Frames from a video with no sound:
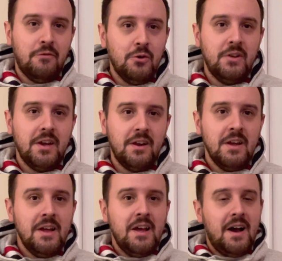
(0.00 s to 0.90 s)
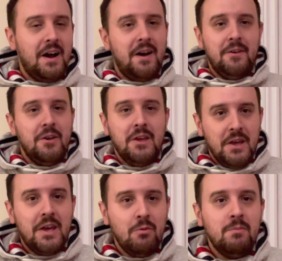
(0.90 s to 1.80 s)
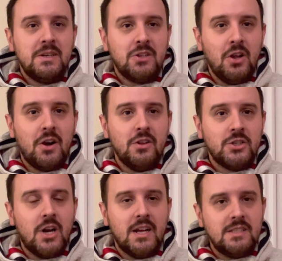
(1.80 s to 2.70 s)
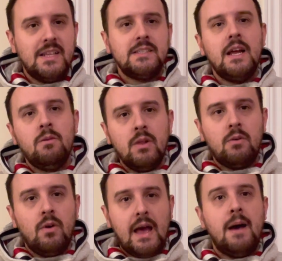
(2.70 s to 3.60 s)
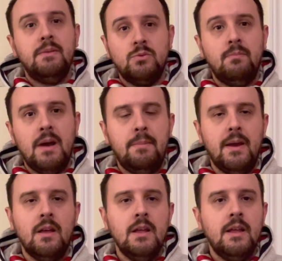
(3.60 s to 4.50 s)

you did, he would miss a lot of the shots. And that's kind of like what happens with Pepe.